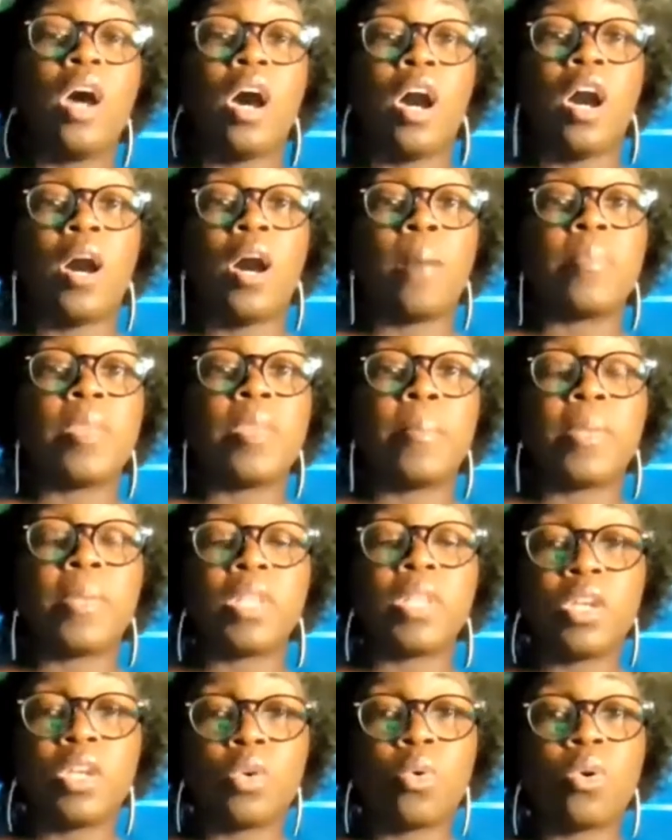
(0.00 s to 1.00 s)
um, the
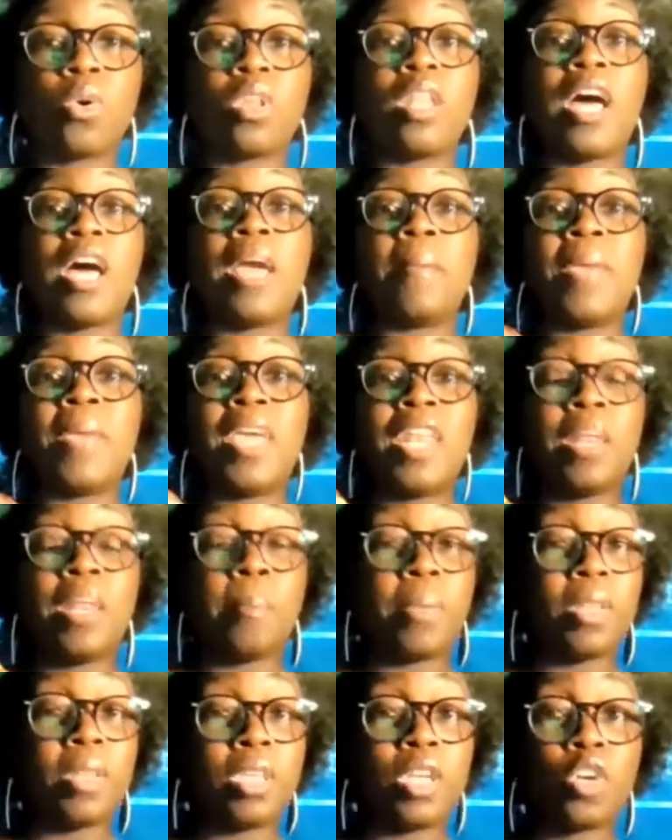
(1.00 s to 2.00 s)
political climate
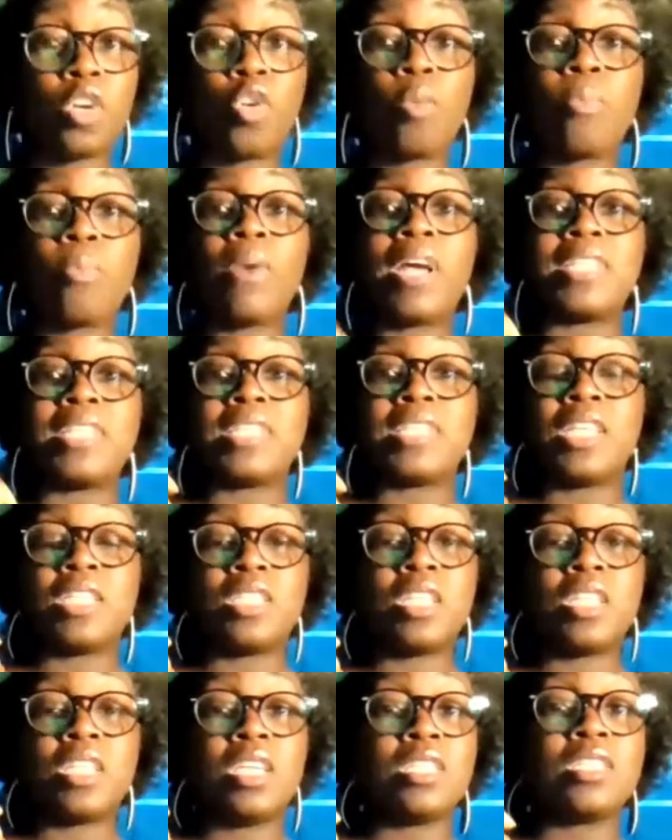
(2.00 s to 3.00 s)
and political
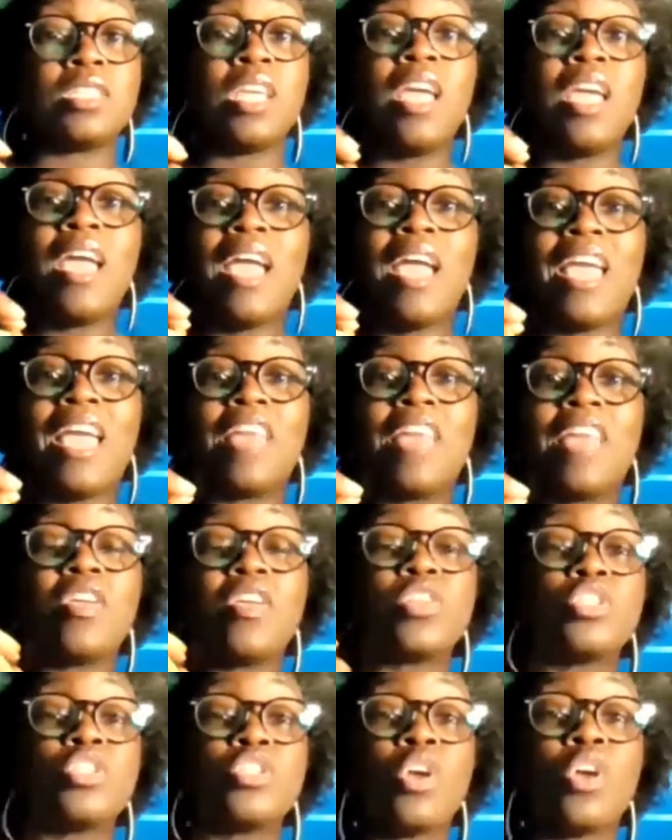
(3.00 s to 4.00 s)
processes, and they're
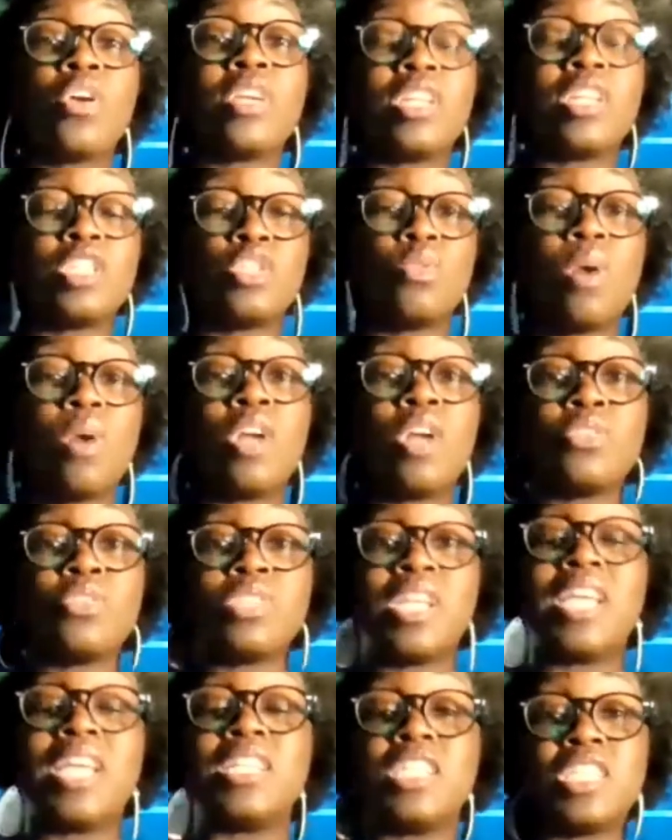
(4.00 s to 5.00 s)
starting to
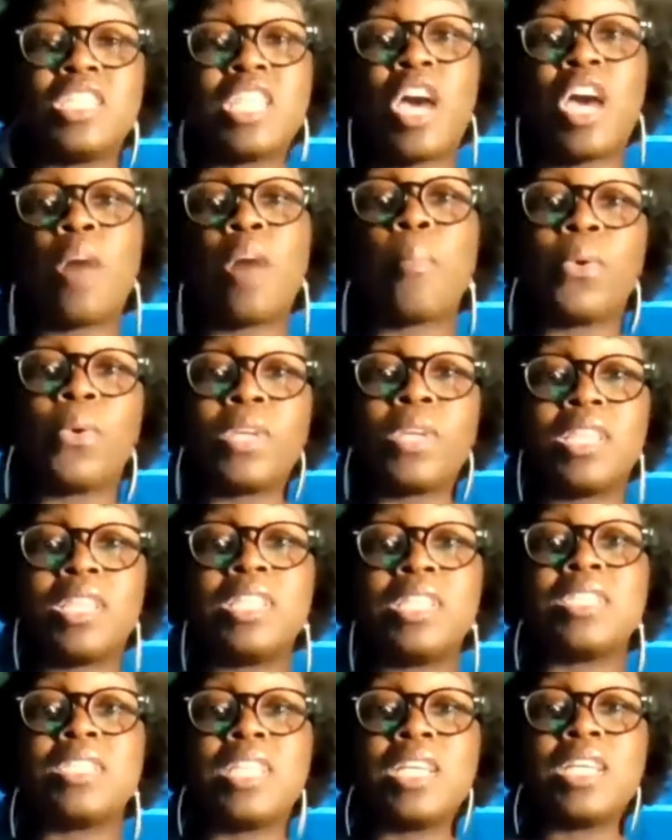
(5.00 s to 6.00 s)
understand just how important
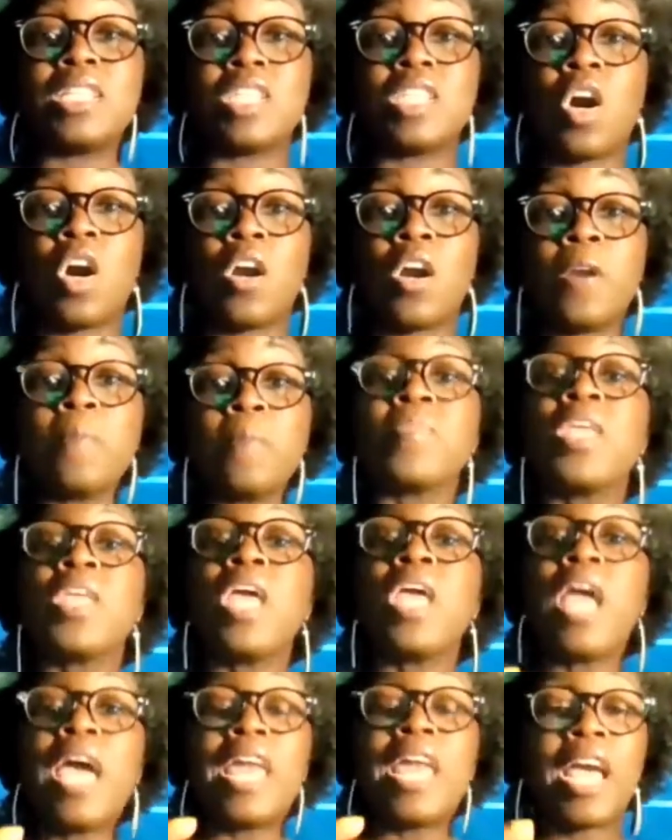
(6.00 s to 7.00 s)
these things are.
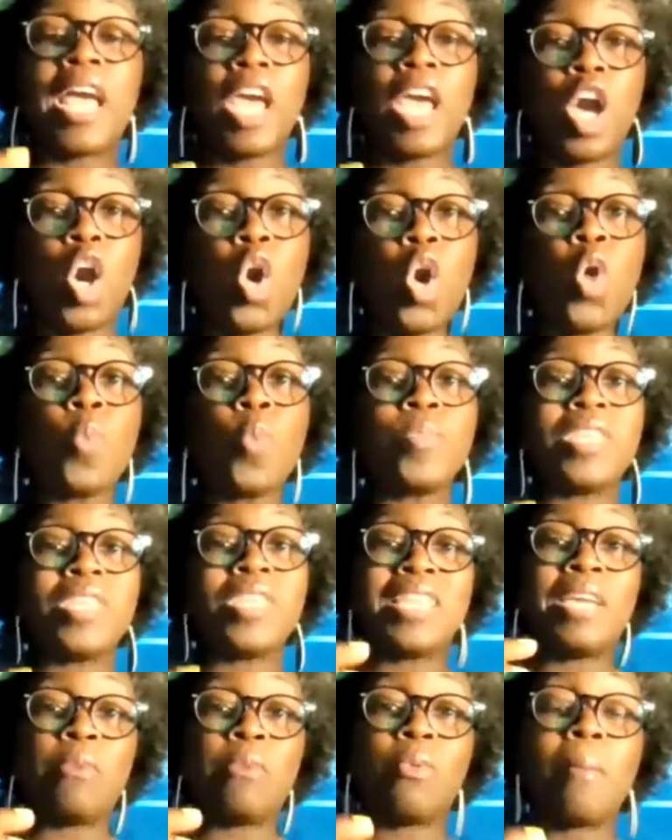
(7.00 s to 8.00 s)
And I hope that
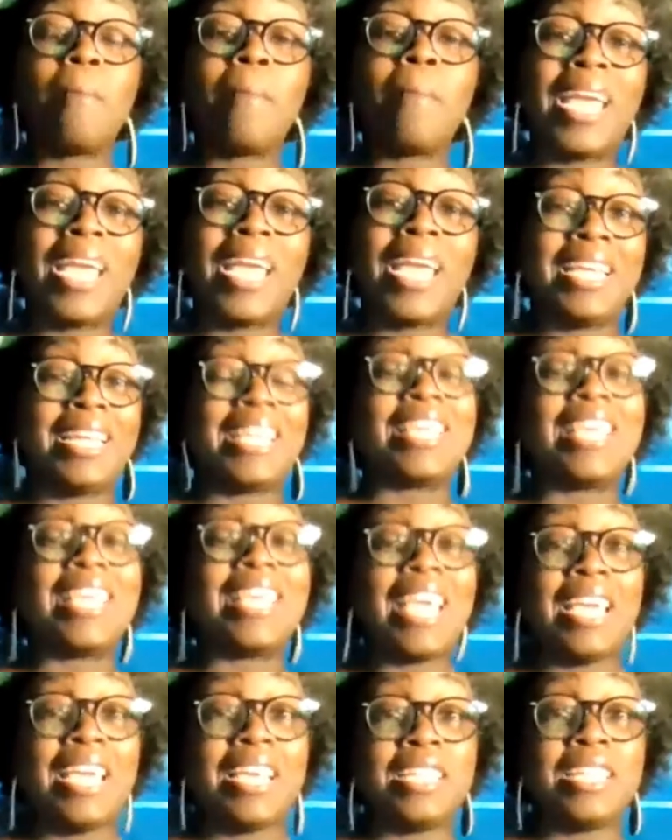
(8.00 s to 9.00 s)
they remain
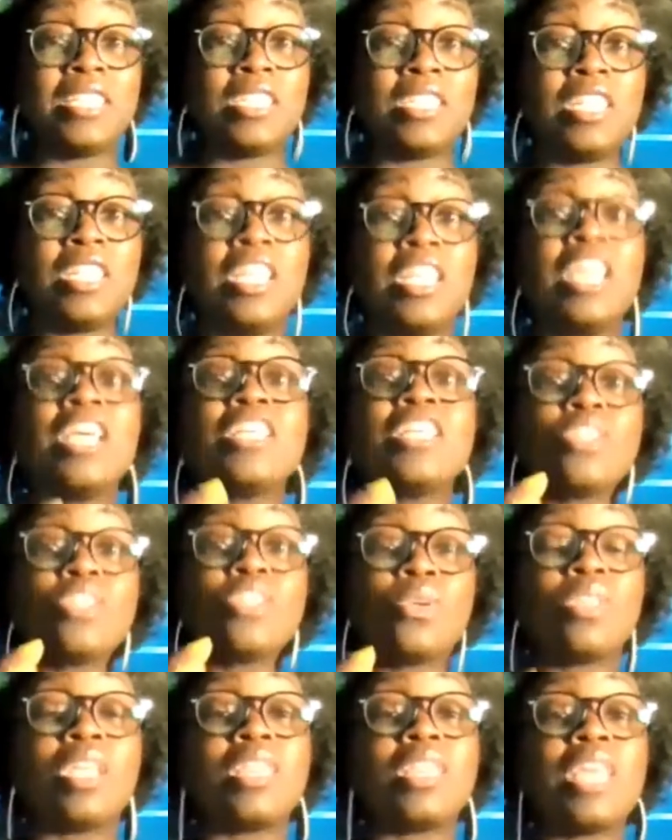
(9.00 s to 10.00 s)
engaged
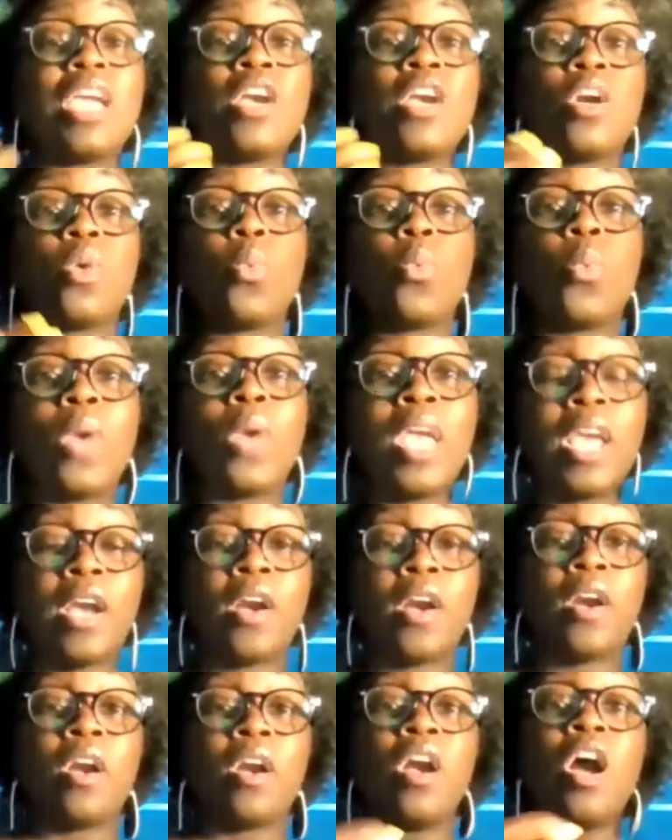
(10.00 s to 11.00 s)
so that they are
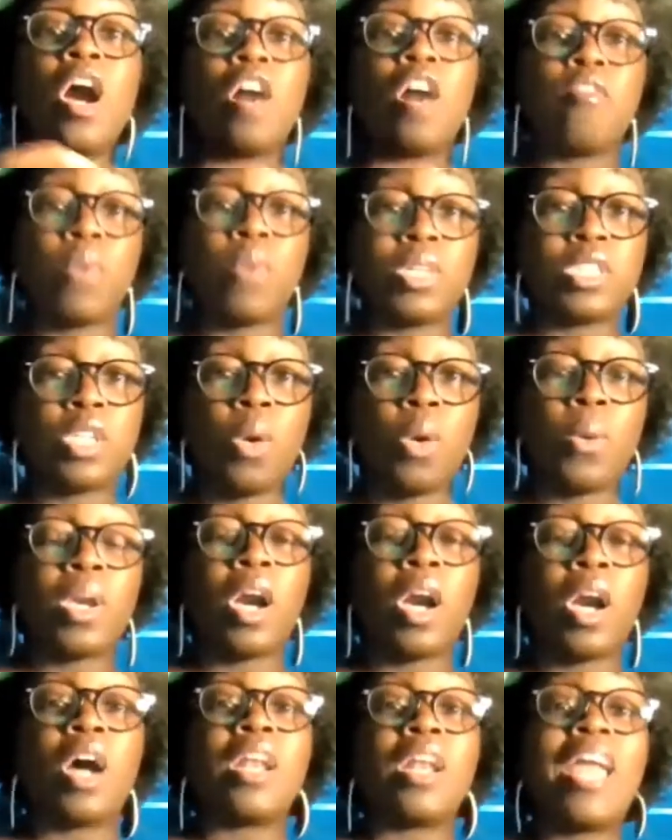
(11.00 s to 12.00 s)
aware of what's going
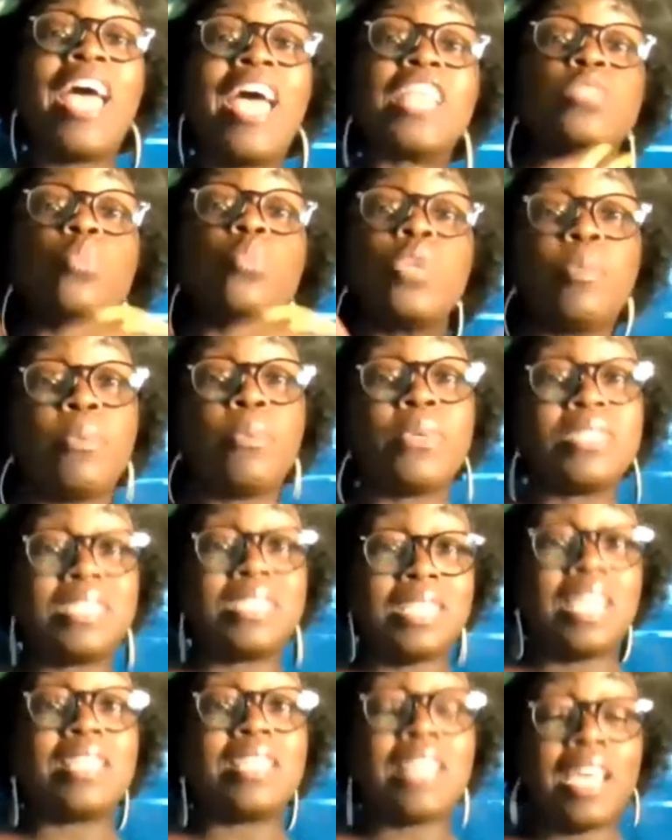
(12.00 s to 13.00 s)
on as we
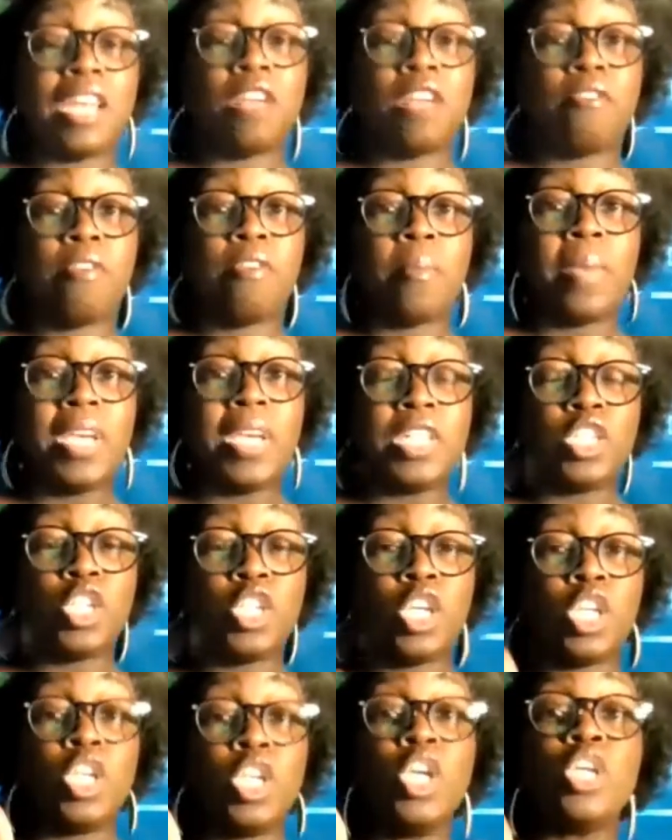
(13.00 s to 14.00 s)
present that
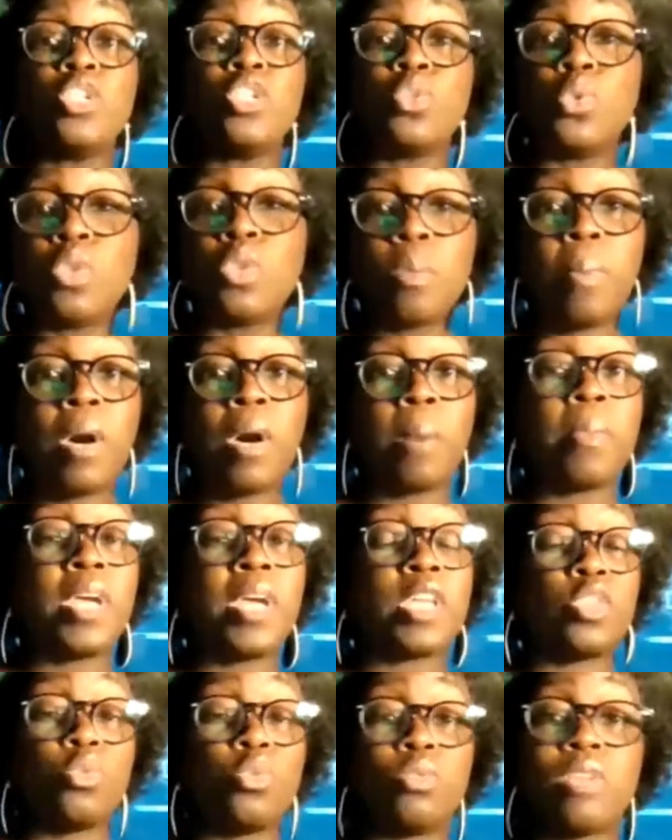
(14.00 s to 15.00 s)
information to the
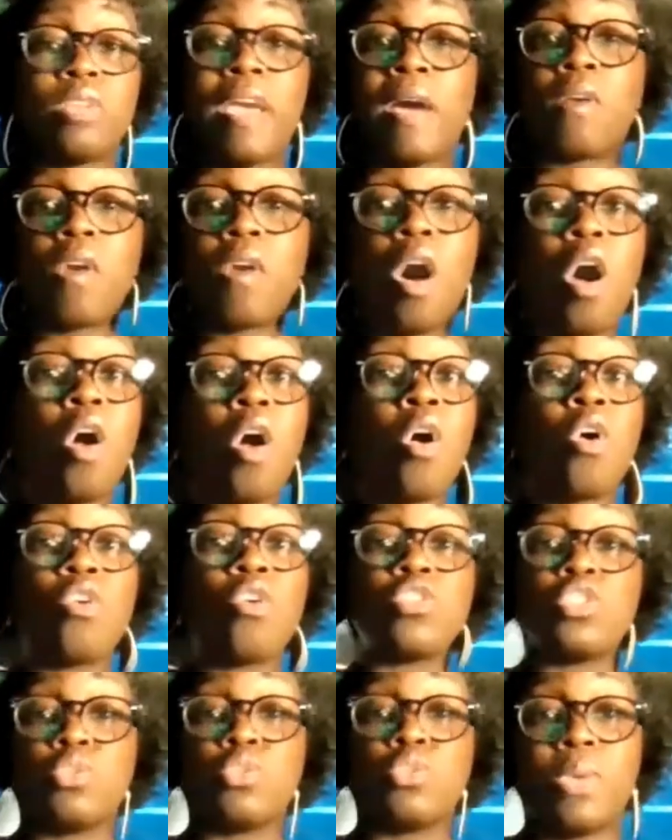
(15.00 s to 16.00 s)
public through town
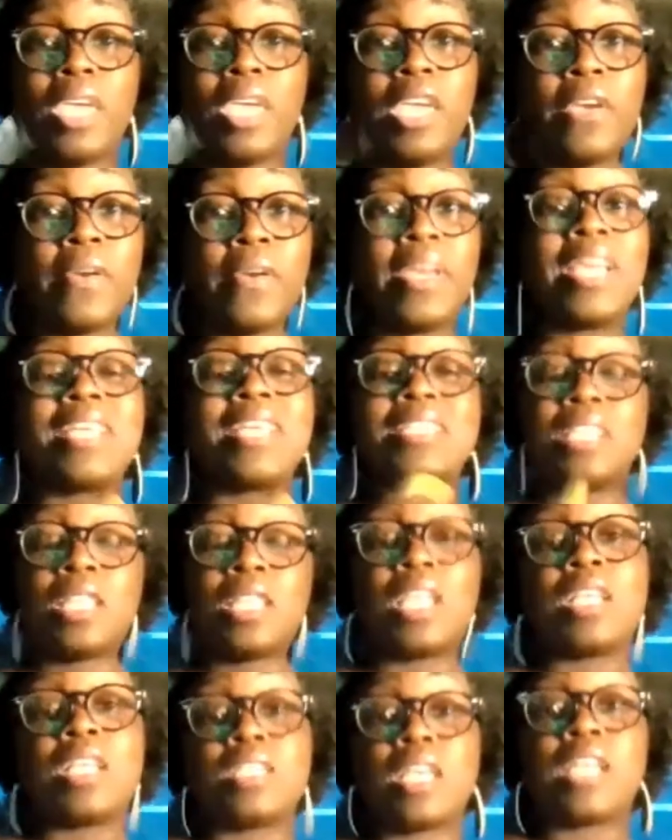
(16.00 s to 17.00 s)
halls, through hearings, and
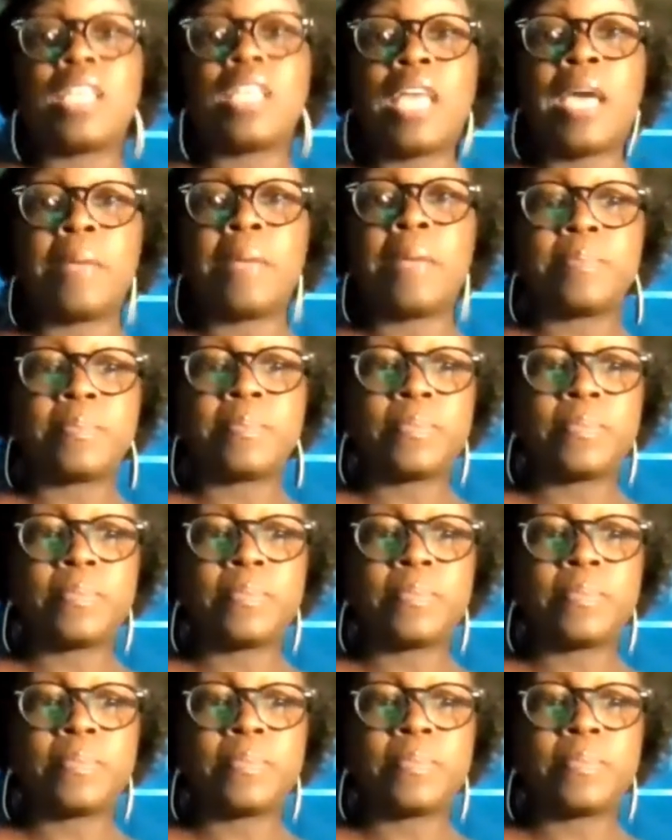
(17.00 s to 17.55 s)
things like that.